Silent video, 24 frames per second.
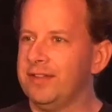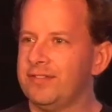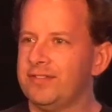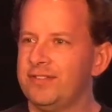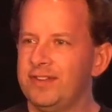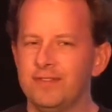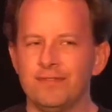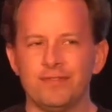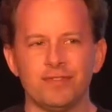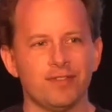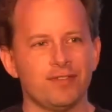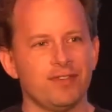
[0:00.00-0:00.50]

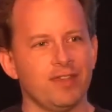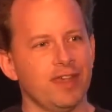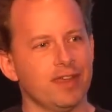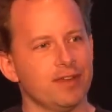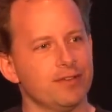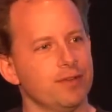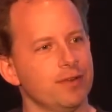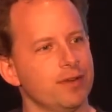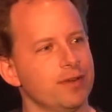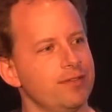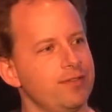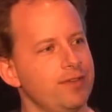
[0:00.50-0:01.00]
shift the
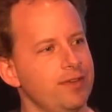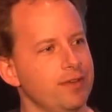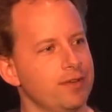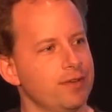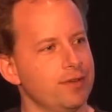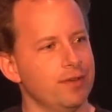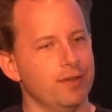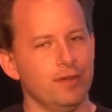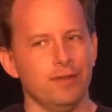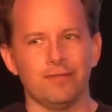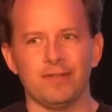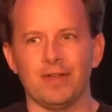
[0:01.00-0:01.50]
technology
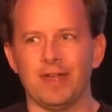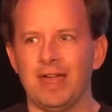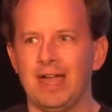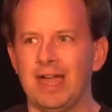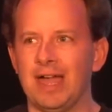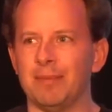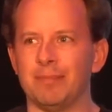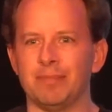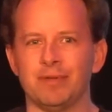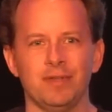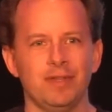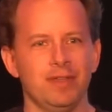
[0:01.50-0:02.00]
curve
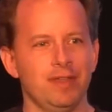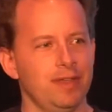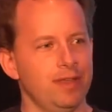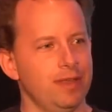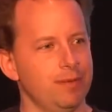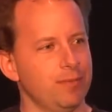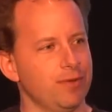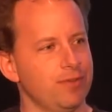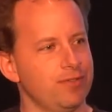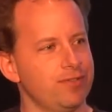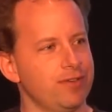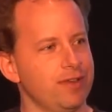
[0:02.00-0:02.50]
up
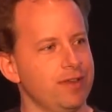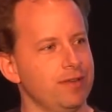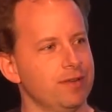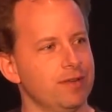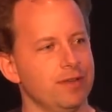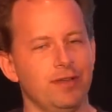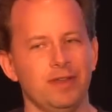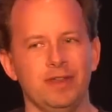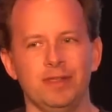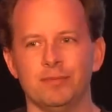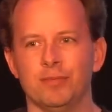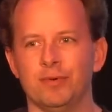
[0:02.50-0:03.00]
in machine
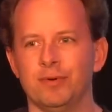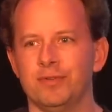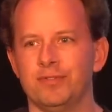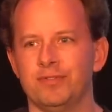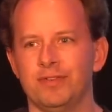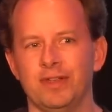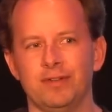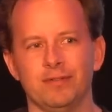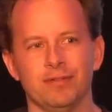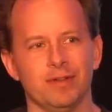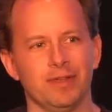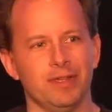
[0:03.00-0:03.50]
learning more
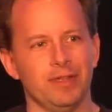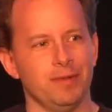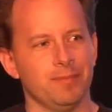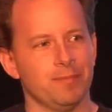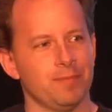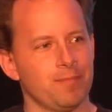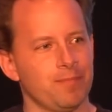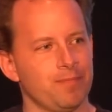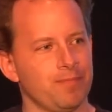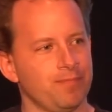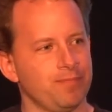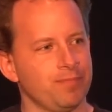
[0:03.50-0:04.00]
generally.
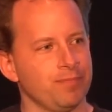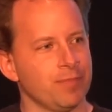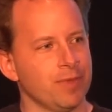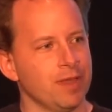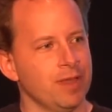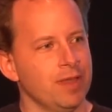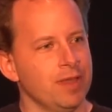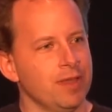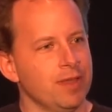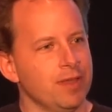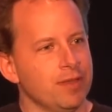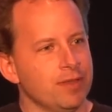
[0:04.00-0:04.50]

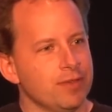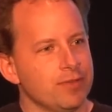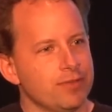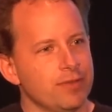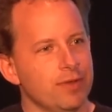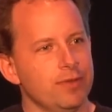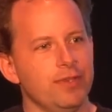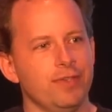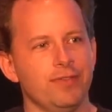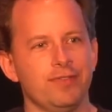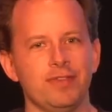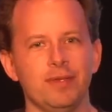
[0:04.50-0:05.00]

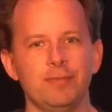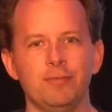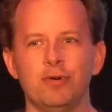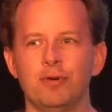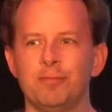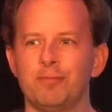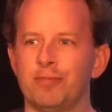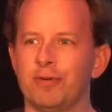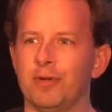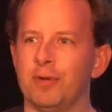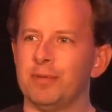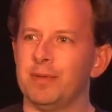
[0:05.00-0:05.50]
So this simple
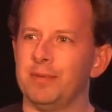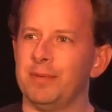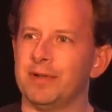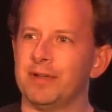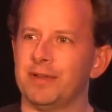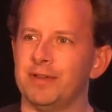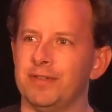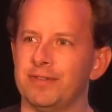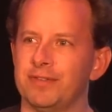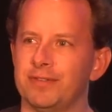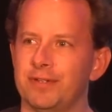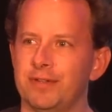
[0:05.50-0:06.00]
problem I'm
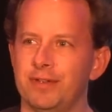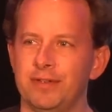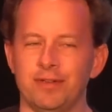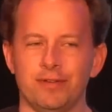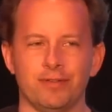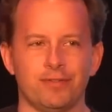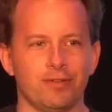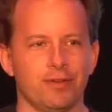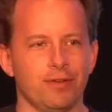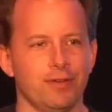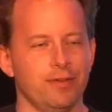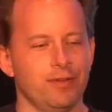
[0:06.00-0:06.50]
going to
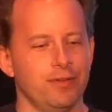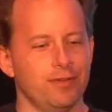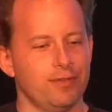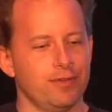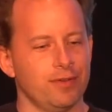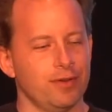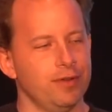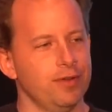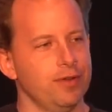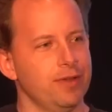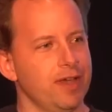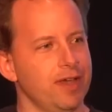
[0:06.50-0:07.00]

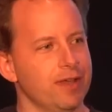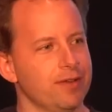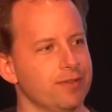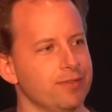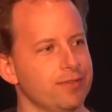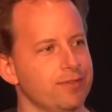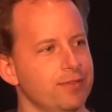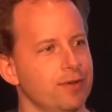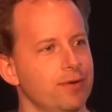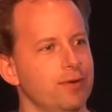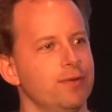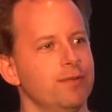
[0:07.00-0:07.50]
show, you how to
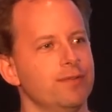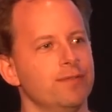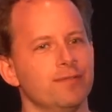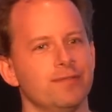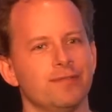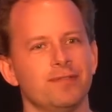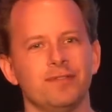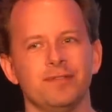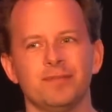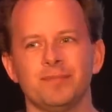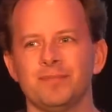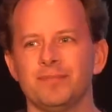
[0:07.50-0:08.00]

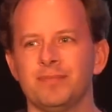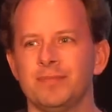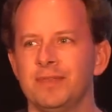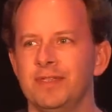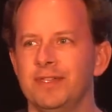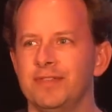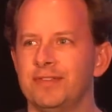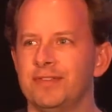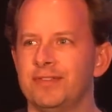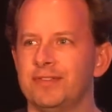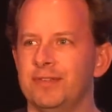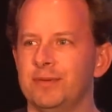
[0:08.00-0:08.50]
solve
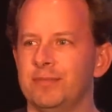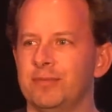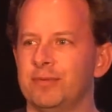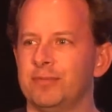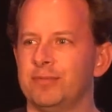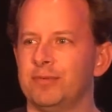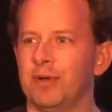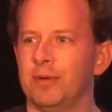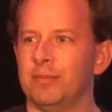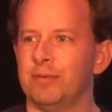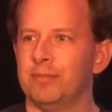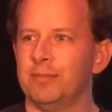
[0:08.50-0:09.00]
is a simple
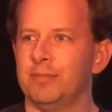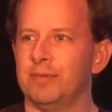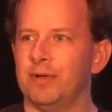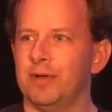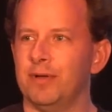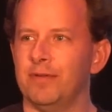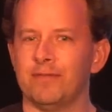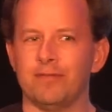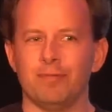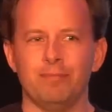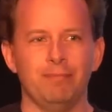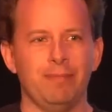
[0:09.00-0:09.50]
problem
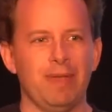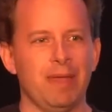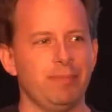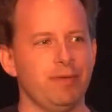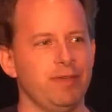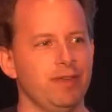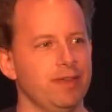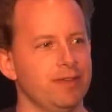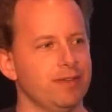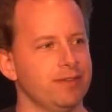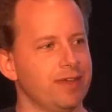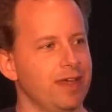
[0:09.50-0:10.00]
of
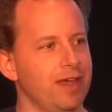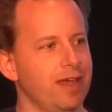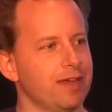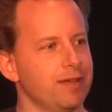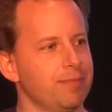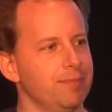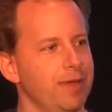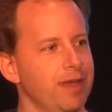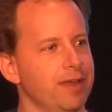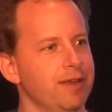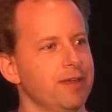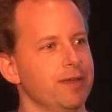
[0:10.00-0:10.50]
mapping
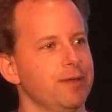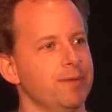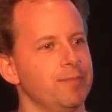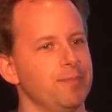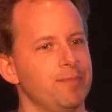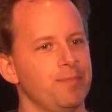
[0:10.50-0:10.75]
dark matter.